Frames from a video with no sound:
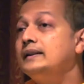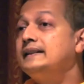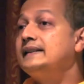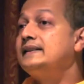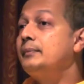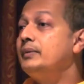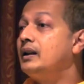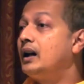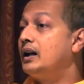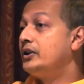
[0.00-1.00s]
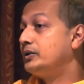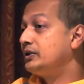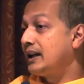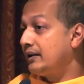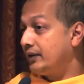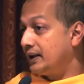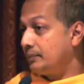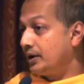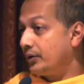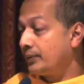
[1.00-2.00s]
this is the mirage which I have read
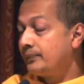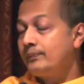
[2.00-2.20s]
about.